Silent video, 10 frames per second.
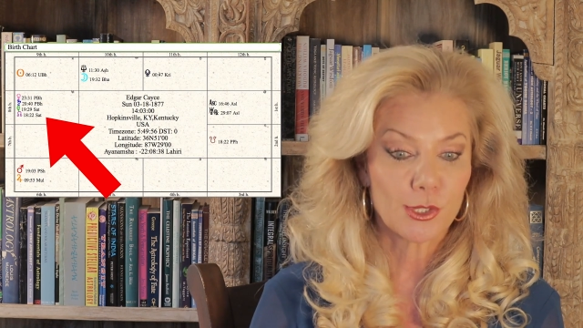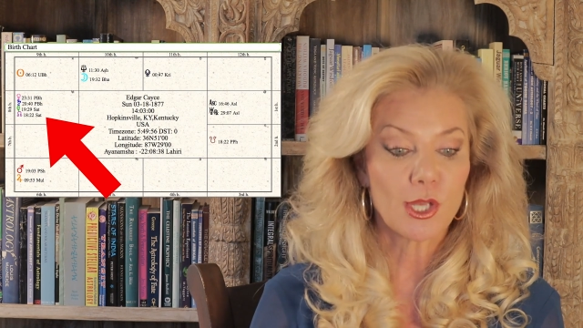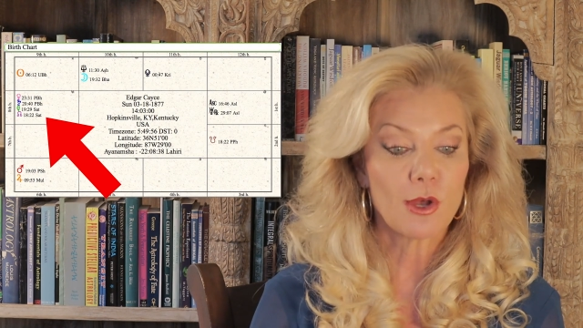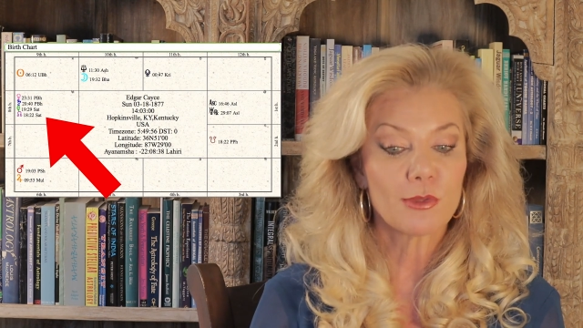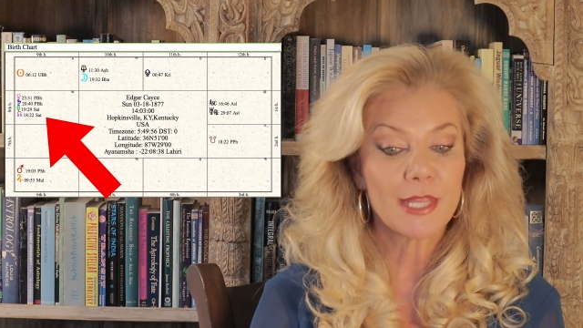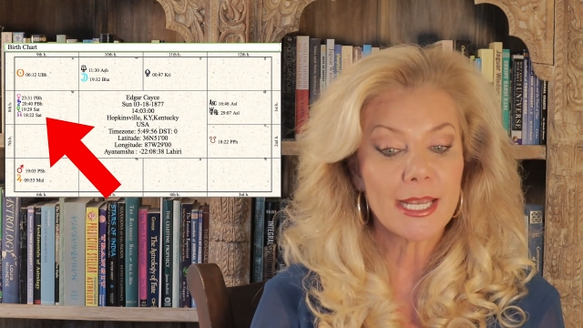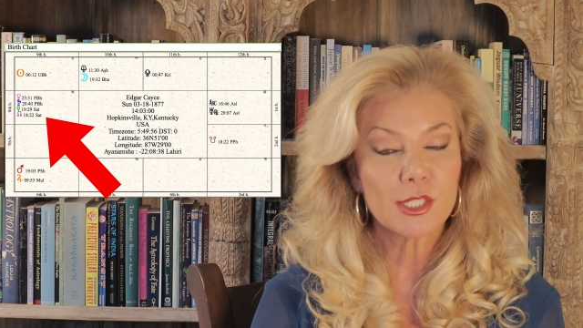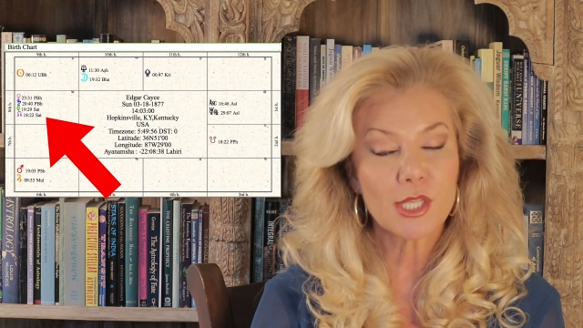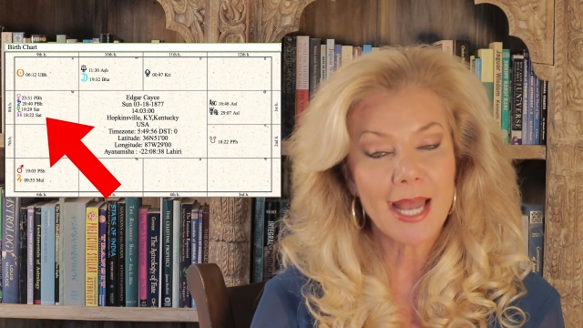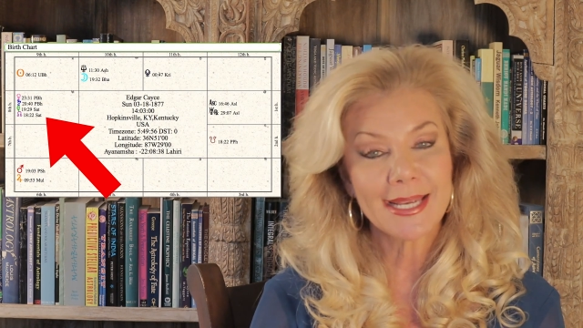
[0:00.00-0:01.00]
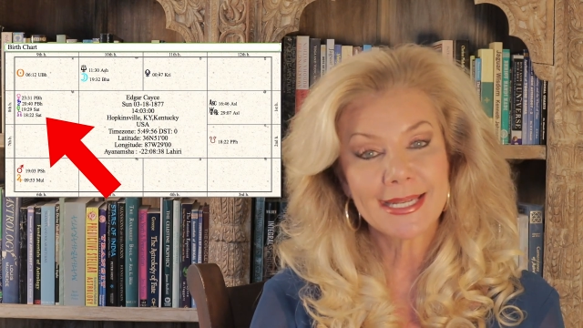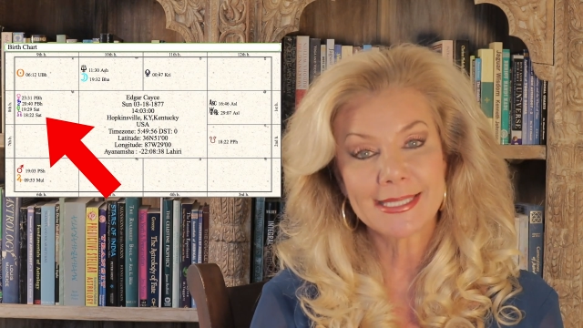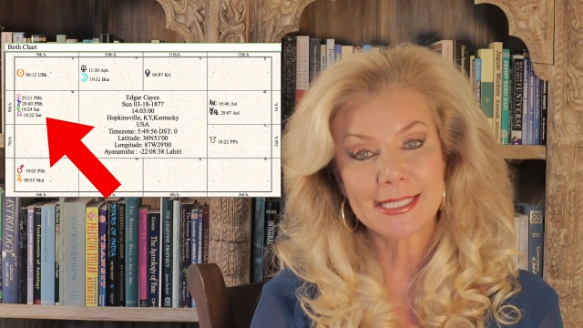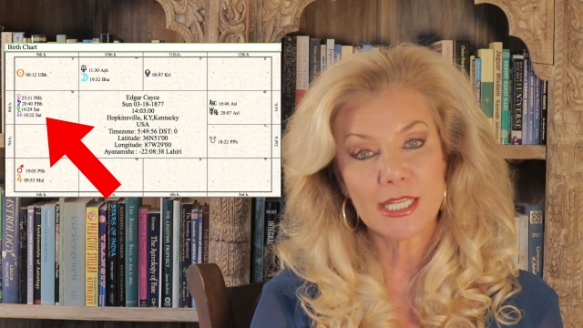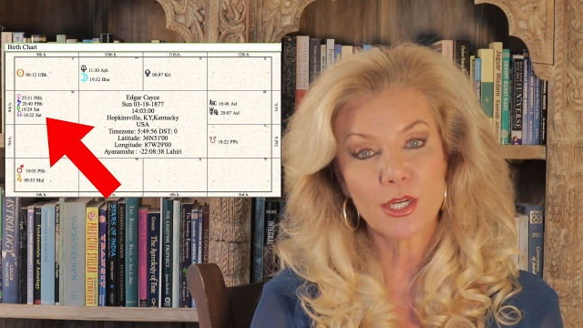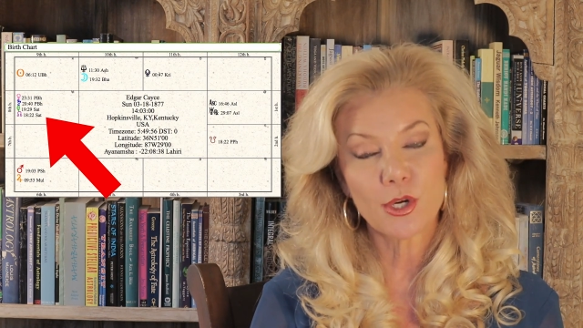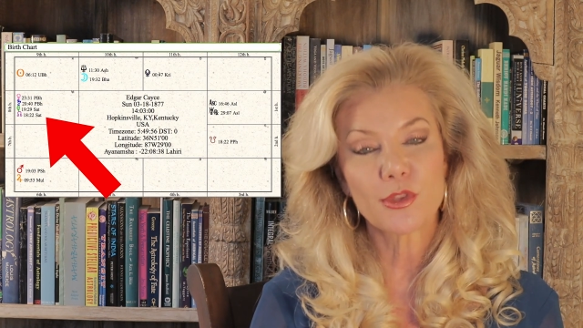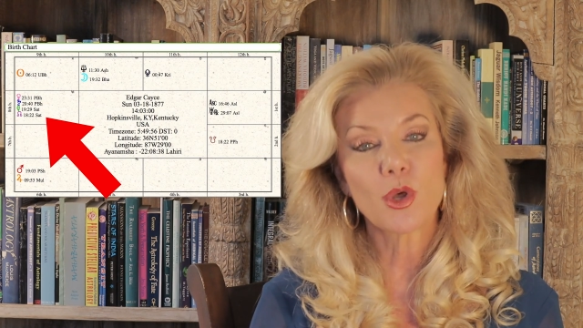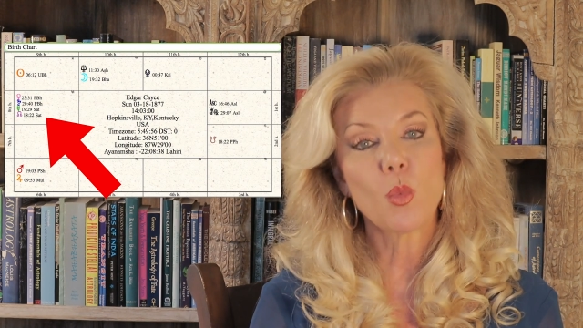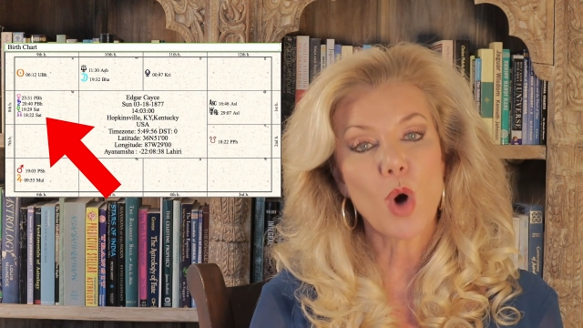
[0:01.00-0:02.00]
So these I
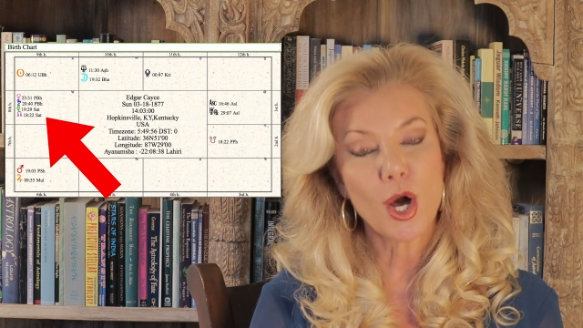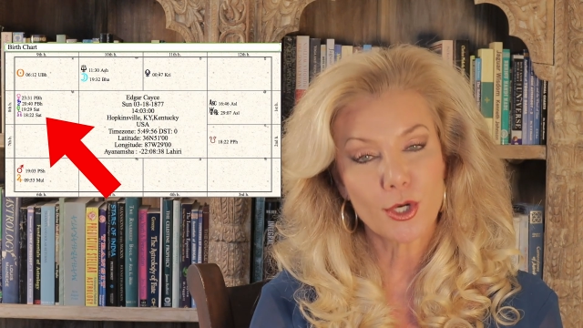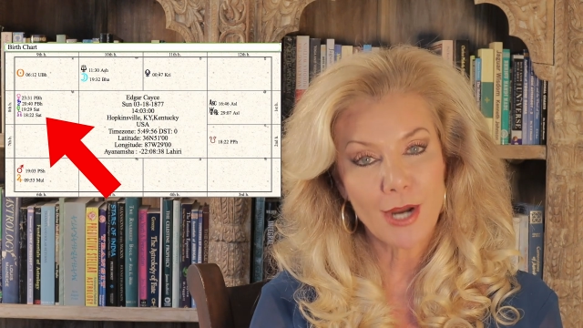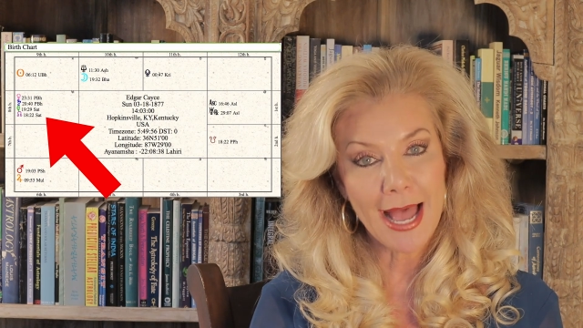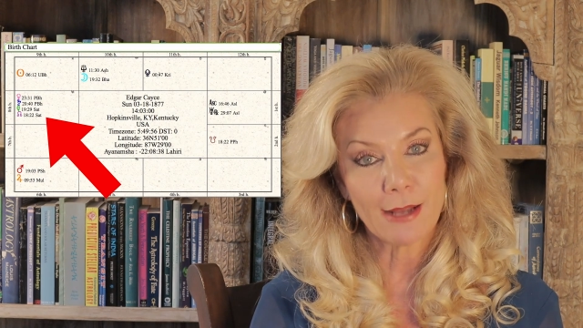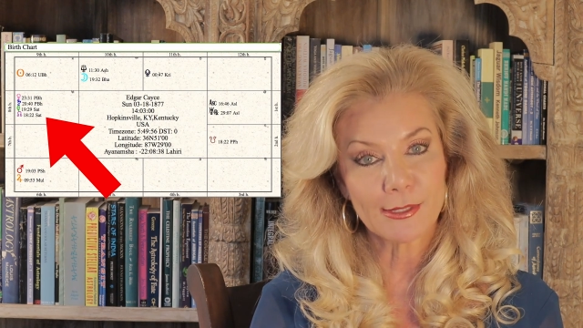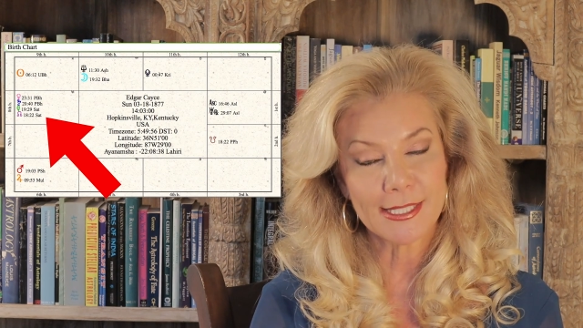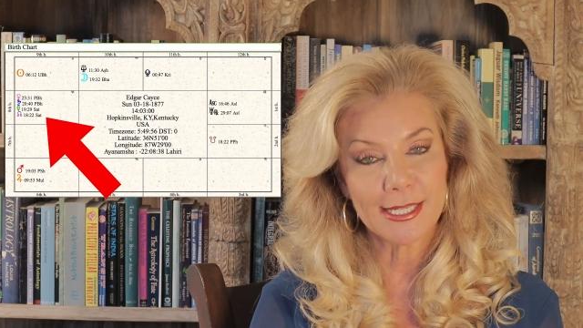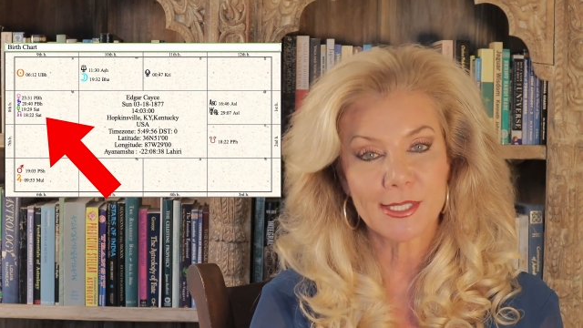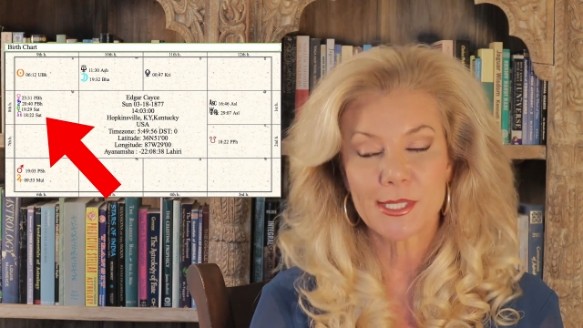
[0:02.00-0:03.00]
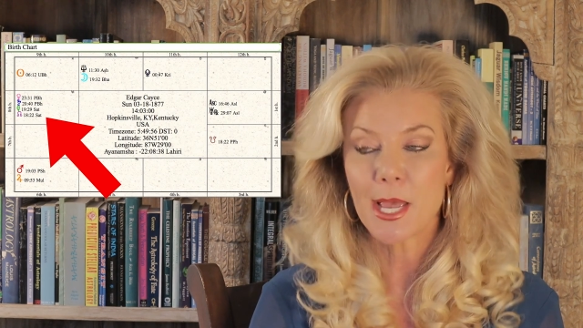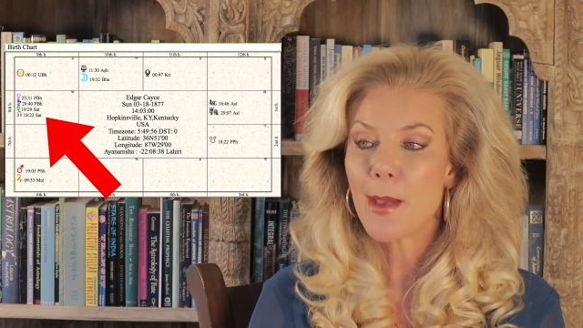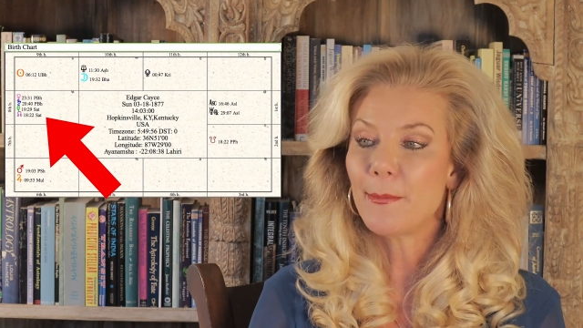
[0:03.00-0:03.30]
consider the water houses